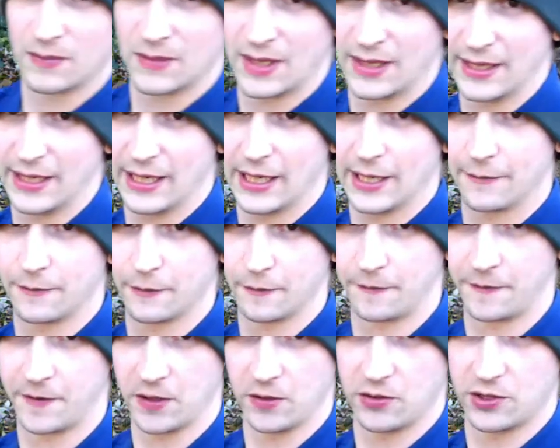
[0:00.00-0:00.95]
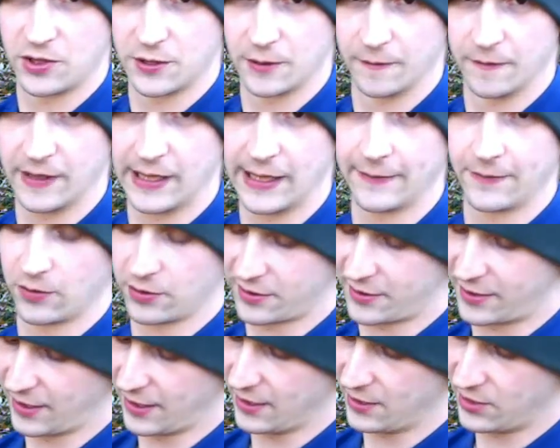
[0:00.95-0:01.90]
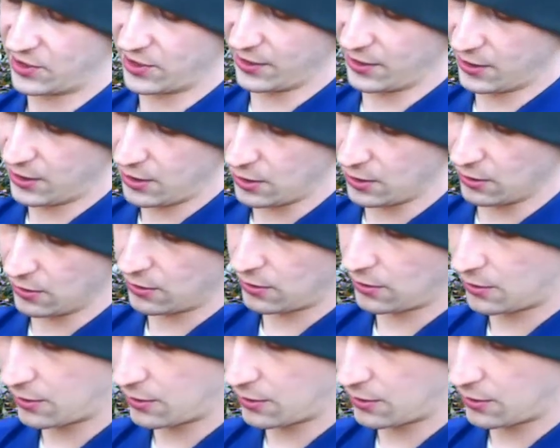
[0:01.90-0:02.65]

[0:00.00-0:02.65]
I have a few survival tins in here.